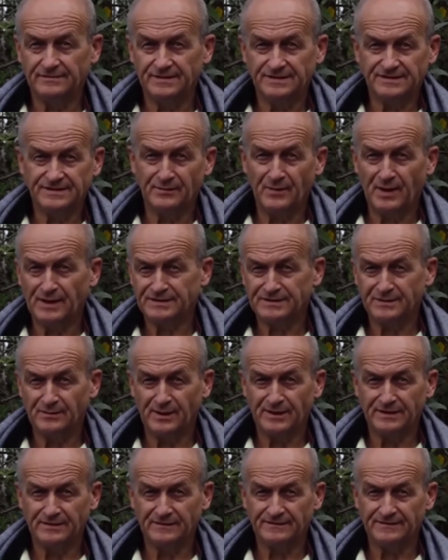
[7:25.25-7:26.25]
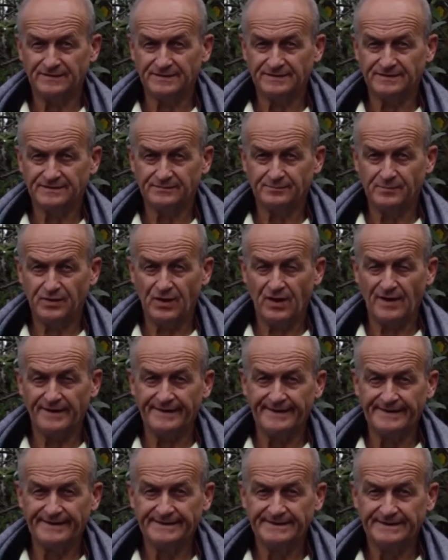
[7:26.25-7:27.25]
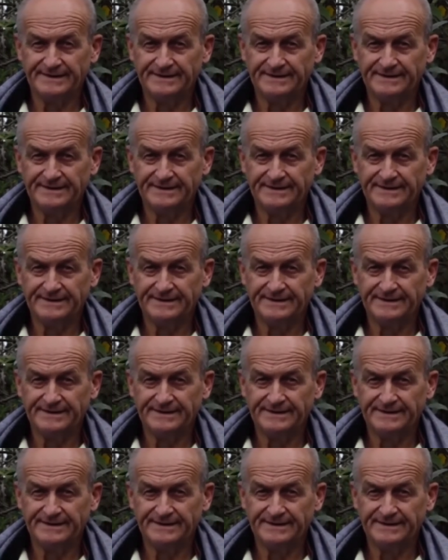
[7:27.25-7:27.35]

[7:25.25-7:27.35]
who is the mastermind of this plot.